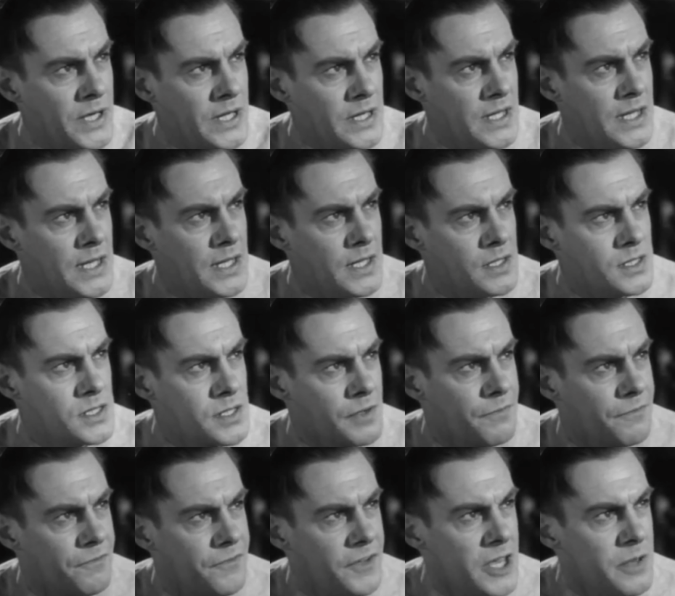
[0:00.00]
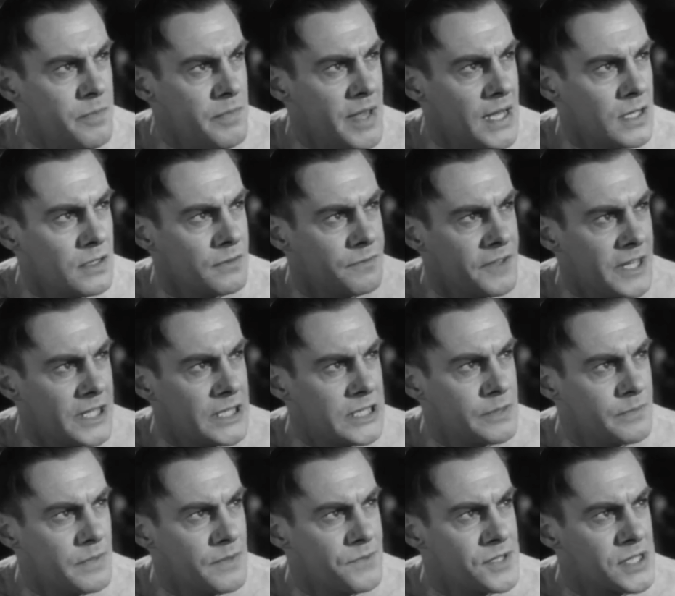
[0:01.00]
in creating a man, but you know,
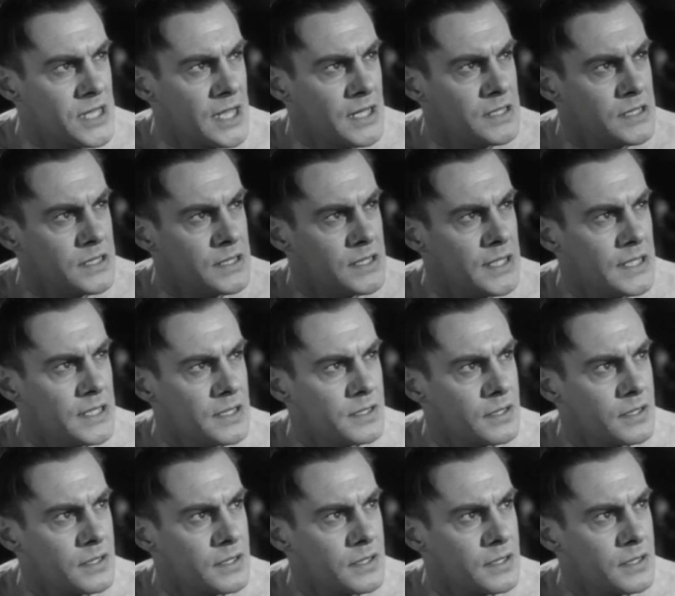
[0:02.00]
making creating